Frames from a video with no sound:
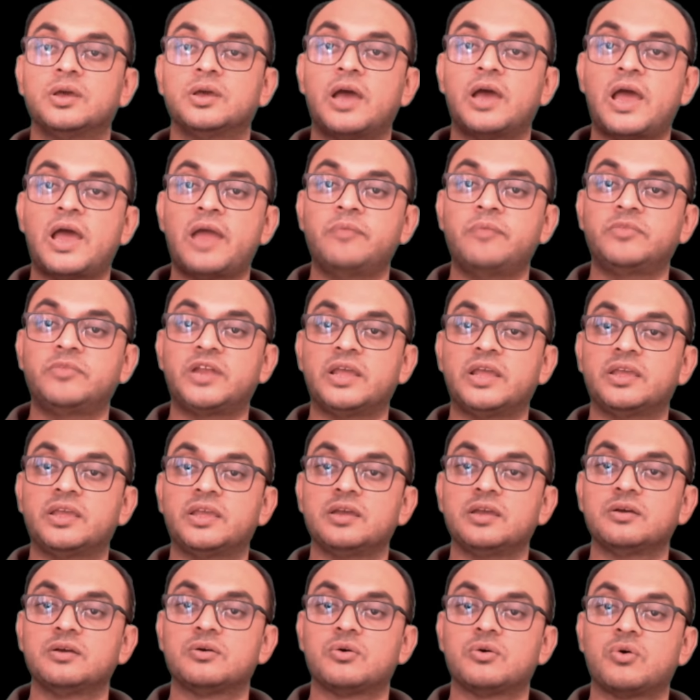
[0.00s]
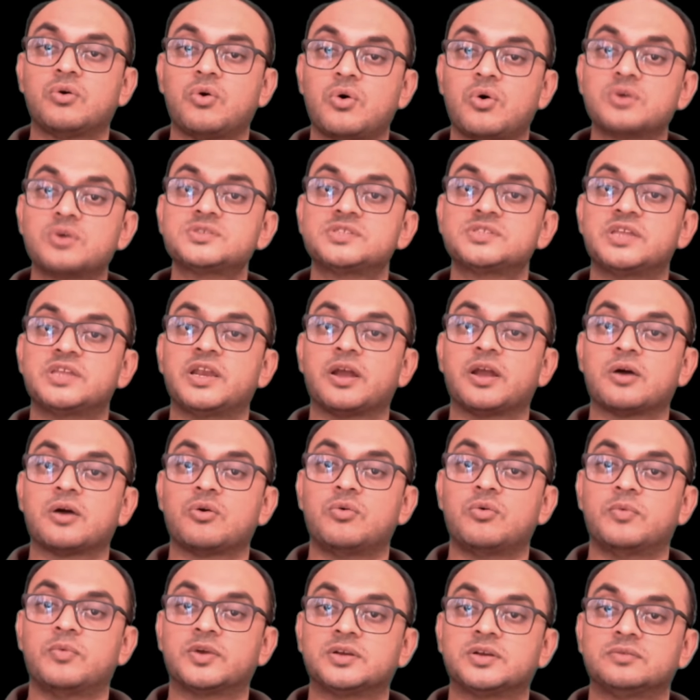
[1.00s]
I am taking cos theta
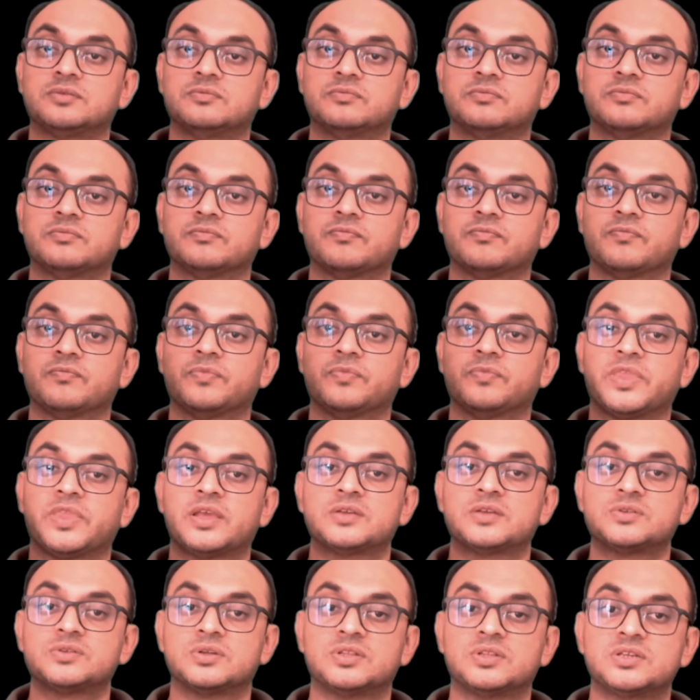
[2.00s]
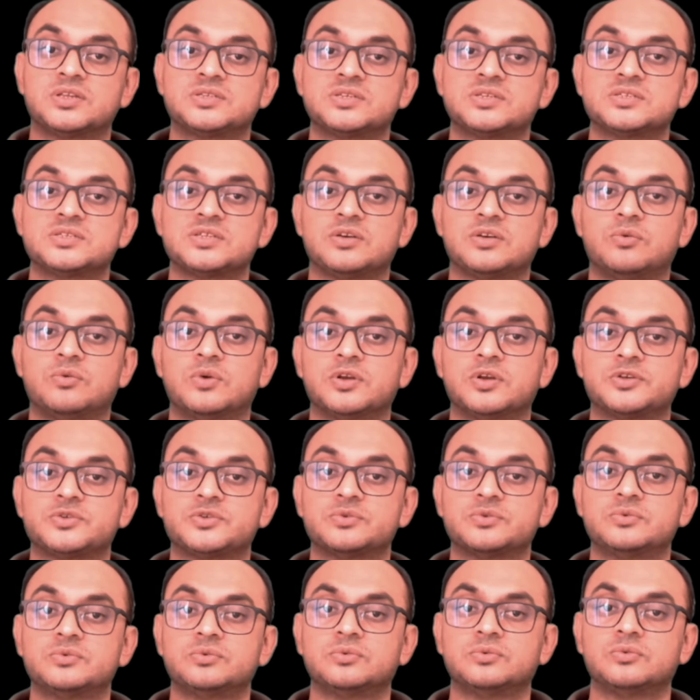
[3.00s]
common. So this is equal
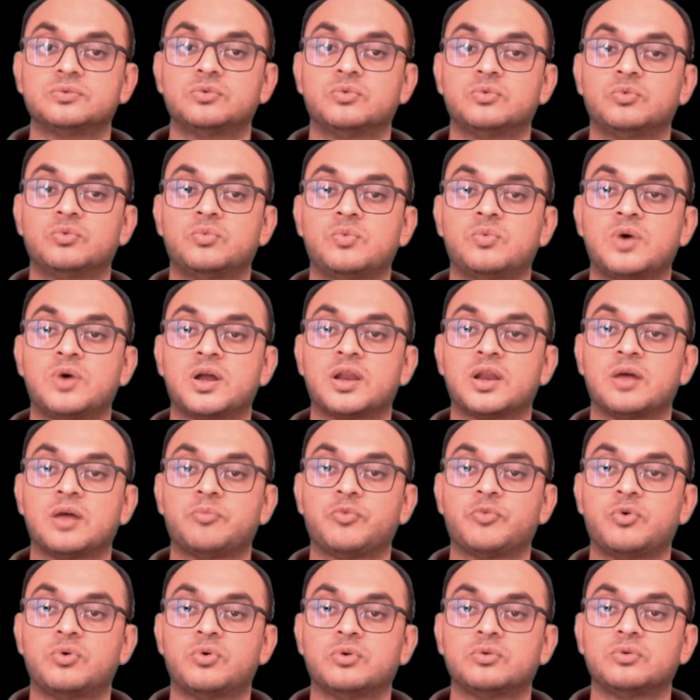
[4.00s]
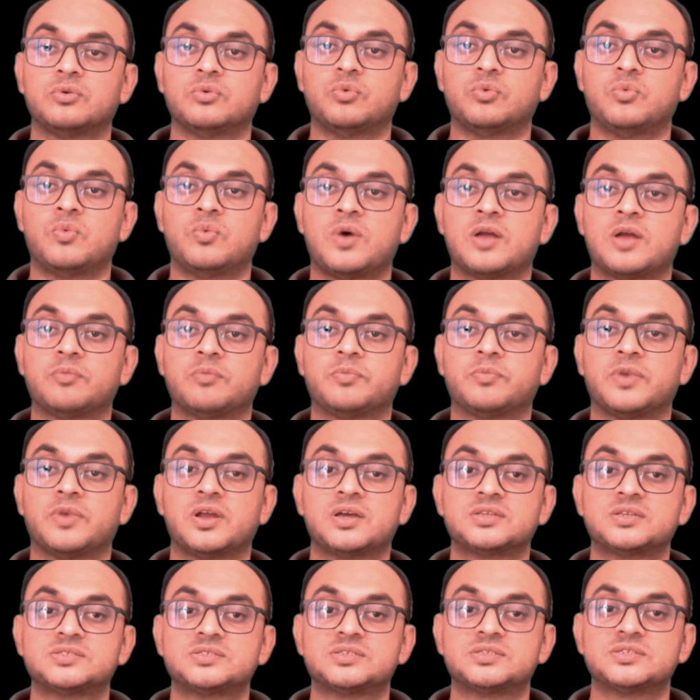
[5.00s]
to 1 upon 1
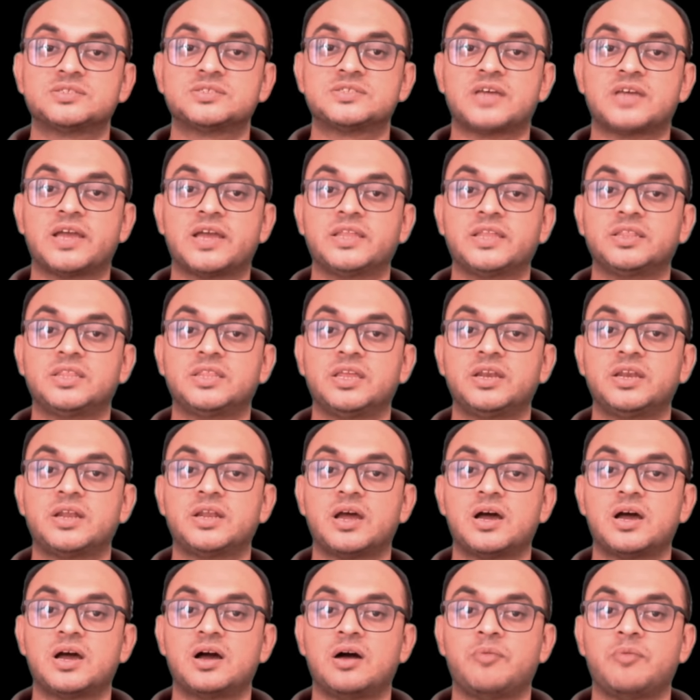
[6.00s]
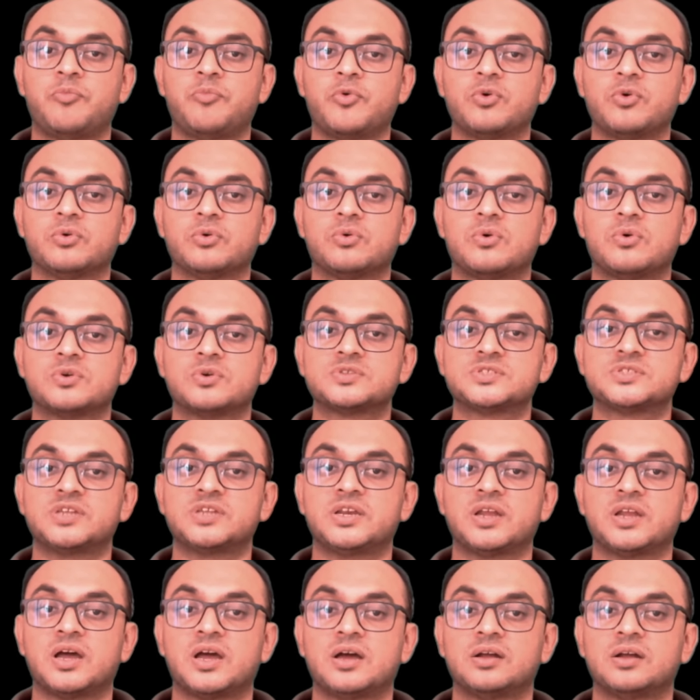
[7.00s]
plus sine theta upon cos
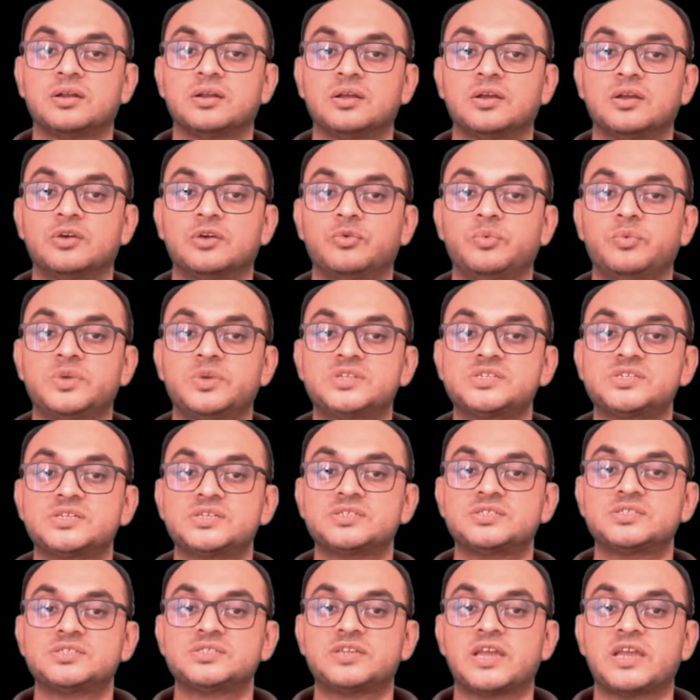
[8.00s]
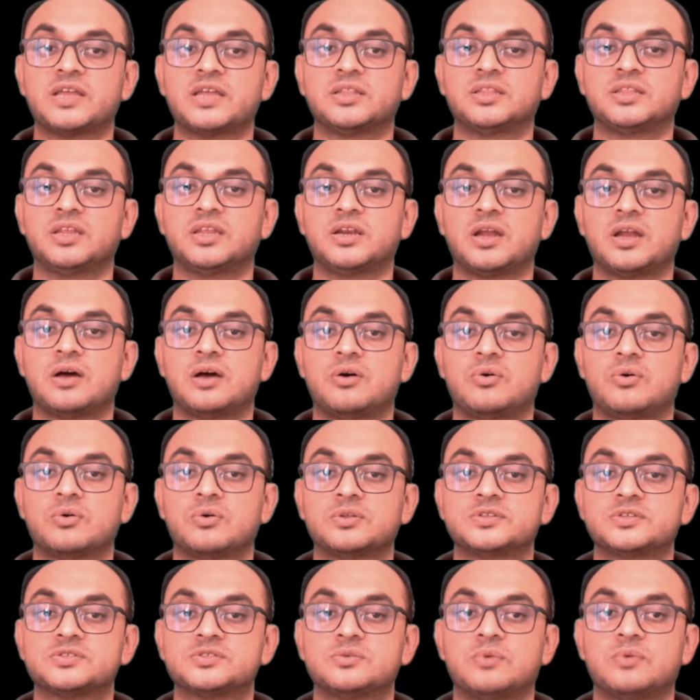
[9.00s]
theta, which is tan theta whole
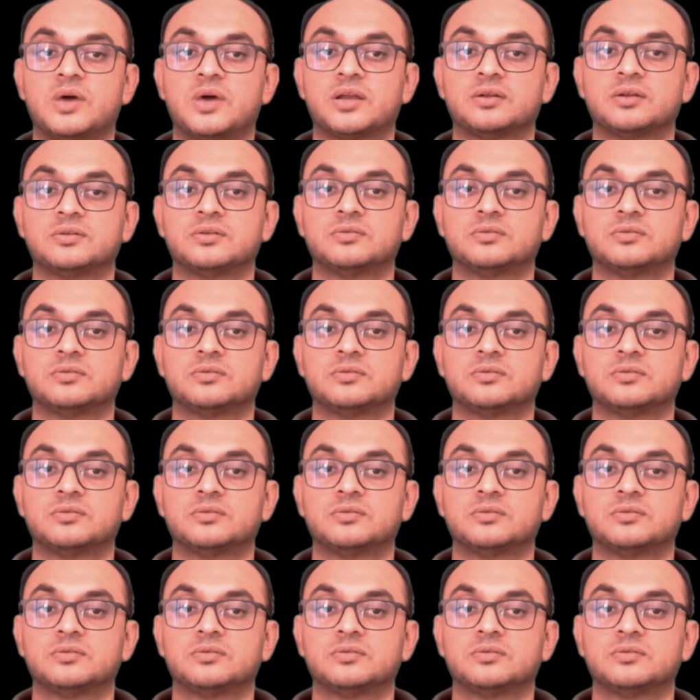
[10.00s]
square.